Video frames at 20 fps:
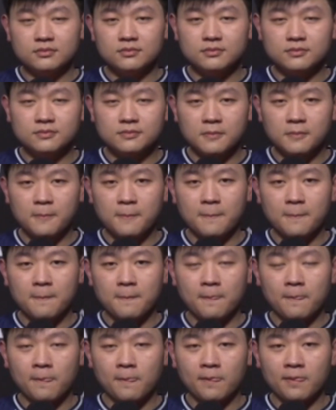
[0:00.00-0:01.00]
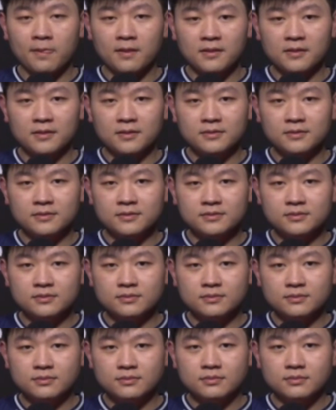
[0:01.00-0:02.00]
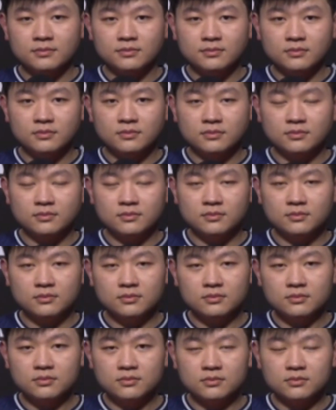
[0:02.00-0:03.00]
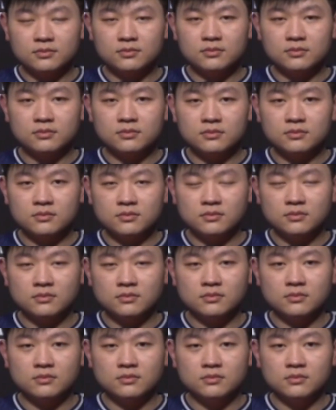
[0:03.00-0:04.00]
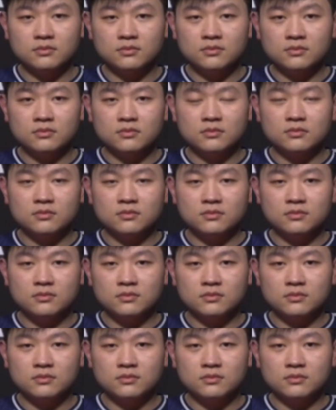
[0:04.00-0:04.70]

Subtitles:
This person isn't speaking.